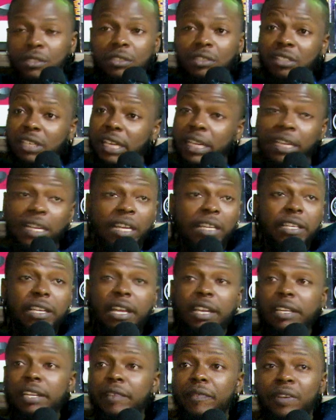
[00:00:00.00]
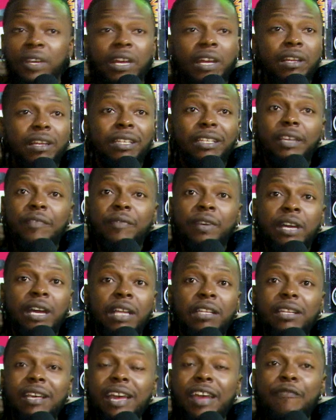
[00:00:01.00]
Like, I never
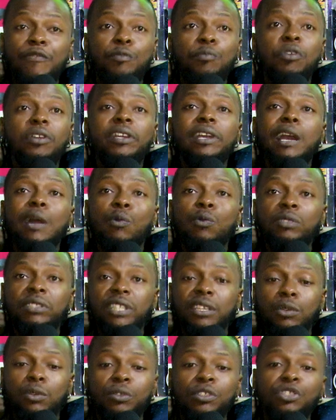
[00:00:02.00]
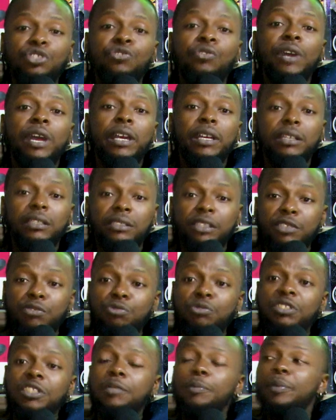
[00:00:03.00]
had that. Everybody I wanted on the track, they
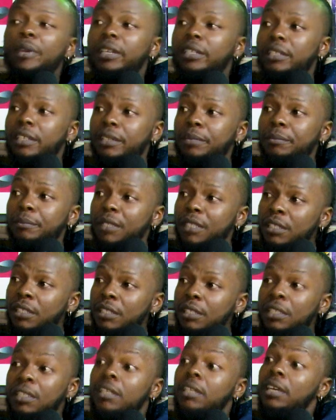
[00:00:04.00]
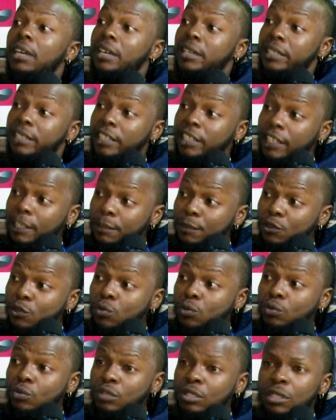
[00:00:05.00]
respected me and they came
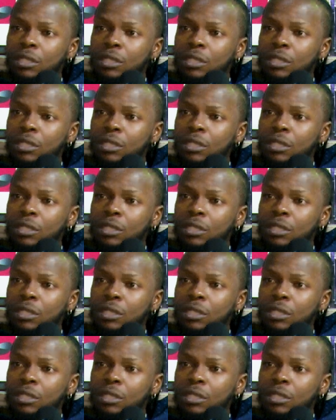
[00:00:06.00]
through.